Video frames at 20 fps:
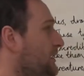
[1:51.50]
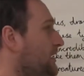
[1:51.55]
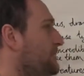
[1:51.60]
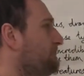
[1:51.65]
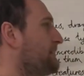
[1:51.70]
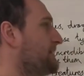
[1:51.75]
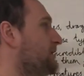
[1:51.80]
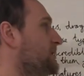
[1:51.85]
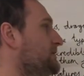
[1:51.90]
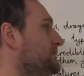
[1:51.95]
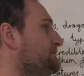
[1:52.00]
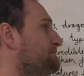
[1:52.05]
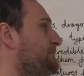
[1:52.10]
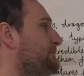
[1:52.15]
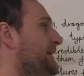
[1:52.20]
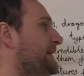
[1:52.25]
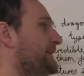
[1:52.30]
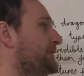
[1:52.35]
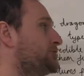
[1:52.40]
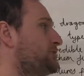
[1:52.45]
Because
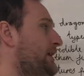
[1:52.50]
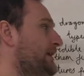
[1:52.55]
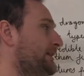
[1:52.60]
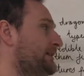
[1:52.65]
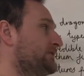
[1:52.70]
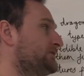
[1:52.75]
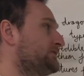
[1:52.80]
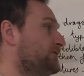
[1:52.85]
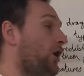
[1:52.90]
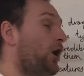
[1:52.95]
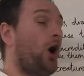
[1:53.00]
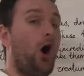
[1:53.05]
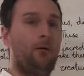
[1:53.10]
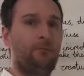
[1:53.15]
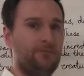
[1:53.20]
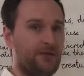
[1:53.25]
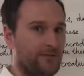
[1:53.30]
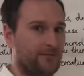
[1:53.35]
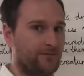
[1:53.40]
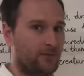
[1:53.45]
bearded dragons are
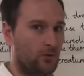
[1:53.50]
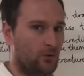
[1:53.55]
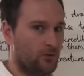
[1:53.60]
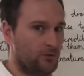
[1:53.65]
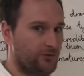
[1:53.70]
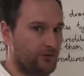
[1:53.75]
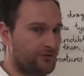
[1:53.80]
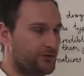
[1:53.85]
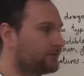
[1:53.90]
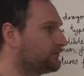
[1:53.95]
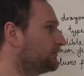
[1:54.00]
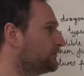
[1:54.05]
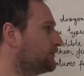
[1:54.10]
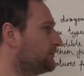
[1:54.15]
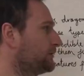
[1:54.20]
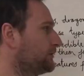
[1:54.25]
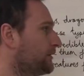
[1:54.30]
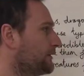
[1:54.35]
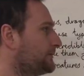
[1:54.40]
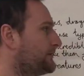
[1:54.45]
omnivores,
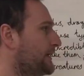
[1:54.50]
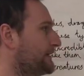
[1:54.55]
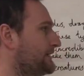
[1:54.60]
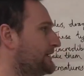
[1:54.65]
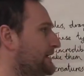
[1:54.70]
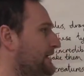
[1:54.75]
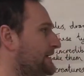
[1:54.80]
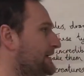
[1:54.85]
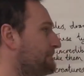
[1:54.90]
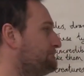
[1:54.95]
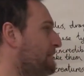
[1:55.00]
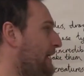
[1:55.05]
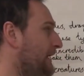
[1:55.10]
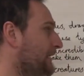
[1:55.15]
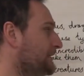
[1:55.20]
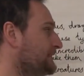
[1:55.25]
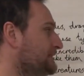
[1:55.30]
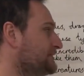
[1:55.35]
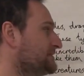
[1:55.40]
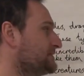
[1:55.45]
they need a
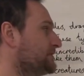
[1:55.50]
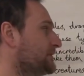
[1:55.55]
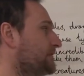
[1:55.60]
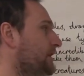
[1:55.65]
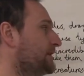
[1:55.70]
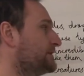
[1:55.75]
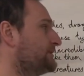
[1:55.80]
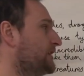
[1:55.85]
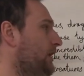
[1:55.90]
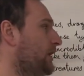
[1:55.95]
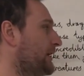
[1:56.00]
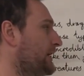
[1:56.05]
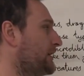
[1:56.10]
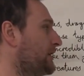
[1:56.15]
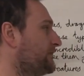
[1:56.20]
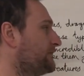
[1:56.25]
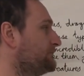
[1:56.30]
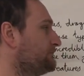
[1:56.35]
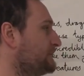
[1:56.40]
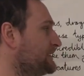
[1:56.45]
balanced diet
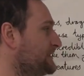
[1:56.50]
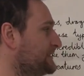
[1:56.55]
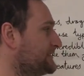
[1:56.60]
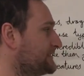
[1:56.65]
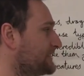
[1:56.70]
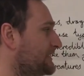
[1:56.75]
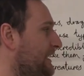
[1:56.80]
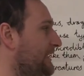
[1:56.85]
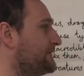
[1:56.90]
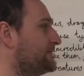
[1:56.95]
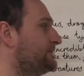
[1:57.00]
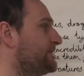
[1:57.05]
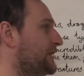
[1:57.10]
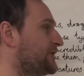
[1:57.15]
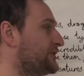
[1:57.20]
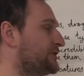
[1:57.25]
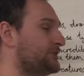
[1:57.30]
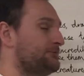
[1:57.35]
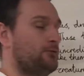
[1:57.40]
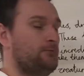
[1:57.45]
of meat and
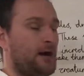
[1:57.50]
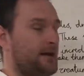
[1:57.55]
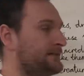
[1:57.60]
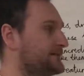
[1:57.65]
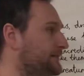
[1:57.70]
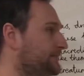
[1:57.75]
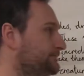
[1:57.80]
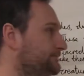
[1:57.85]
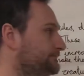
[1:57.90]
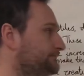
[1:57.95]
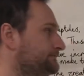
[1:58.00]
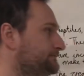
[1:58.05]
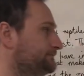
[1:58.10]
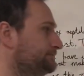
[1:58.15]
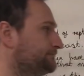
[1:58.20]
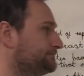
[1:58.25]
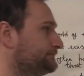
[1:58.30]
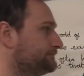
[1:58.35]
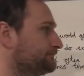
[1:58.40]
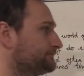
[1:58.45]
vegetable matter.
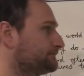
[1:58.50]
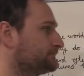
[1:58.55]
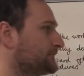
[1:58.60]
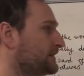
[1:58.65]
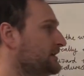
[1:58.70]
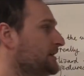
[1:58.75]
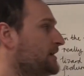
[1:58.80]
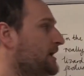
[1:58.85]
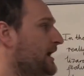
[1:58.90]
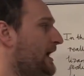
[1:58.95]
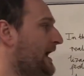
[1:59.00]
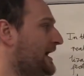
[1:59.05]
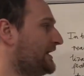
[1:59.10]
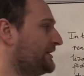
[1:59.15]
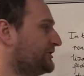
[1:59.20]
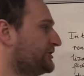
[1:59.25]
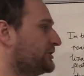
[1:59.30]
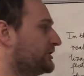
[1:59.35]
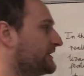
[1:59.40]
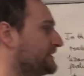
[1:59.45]

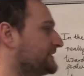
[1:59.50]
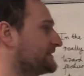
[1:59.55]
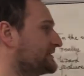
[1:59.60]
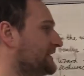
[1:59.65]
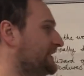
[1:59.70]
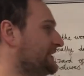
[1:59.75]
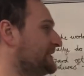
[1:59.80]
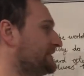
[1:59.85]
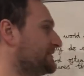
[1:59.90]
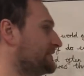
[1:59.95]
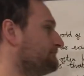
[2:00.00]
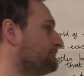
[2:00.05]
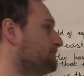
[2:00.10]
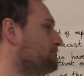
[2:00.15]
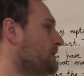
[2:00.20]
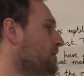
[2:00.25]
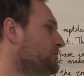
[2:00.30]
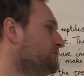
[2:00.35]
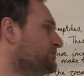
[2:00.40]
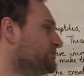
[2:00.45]
Hatchlings eat
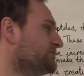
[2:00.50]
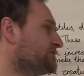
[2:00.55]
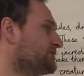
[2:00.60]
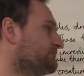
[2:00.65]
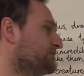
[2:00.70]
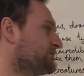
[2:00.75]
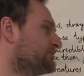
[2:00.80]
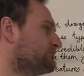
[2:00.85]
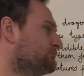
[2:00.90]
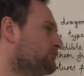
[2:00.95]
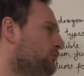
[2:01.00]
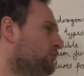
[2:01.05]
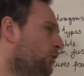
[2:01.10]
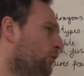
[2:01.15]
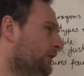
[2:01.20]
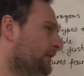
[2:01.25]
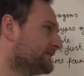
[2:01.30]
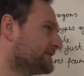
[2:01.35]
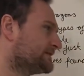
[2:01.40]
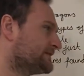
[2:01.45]
most
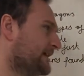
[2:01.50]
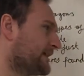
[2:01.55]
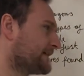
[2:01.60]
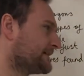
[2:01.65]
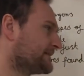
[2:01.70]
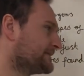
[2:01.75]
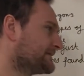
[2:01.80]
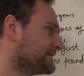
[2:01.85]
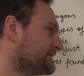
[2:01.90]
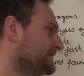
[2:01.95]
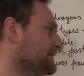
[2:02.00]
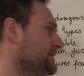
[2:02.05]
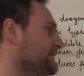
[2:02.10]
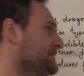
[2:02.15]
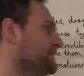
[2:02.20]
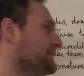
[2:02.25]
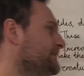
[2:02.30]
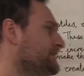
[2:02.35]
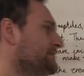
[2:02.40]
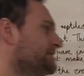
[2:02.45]
small insects.
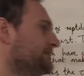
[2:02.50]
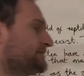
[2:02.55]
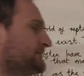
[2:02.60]
The